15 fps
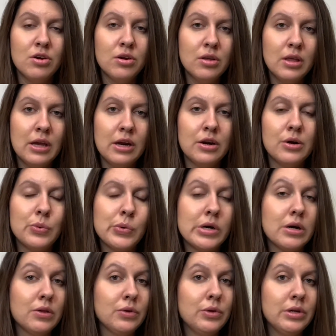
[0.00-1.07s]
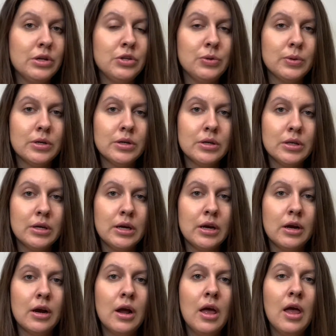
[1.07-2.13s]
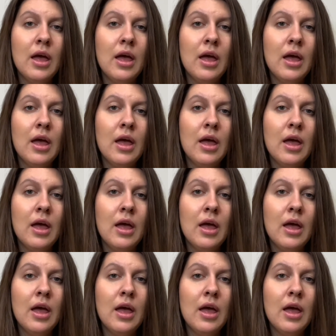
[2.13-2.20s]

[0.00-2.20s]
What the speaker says: earlier or alluded to earlier,